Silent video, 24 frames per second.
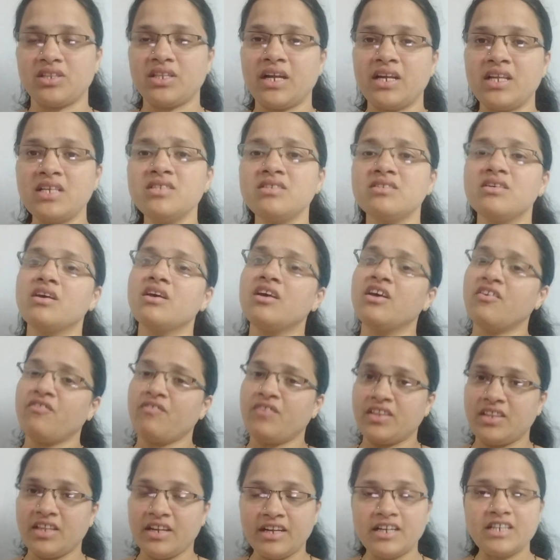That is
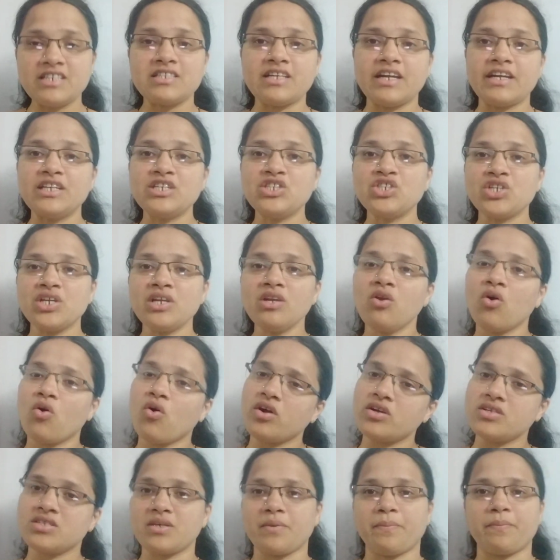whether it is addition
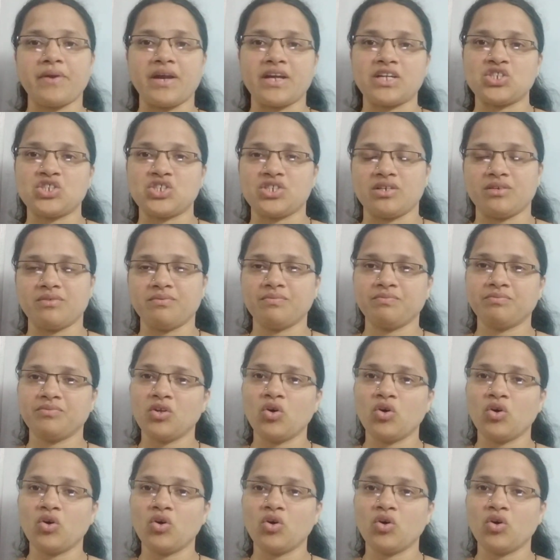or subtraction.